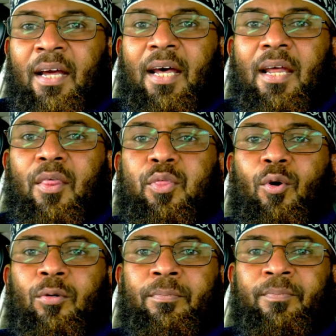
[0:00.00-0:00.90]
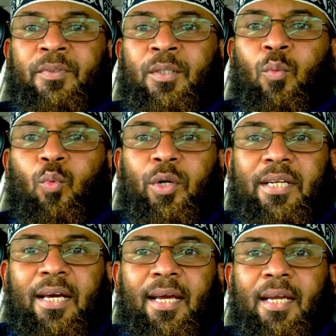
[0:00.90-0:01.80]
And I thought, what
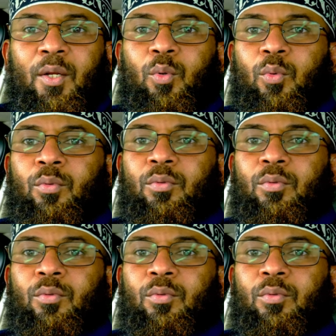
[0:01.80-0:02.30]
can I do?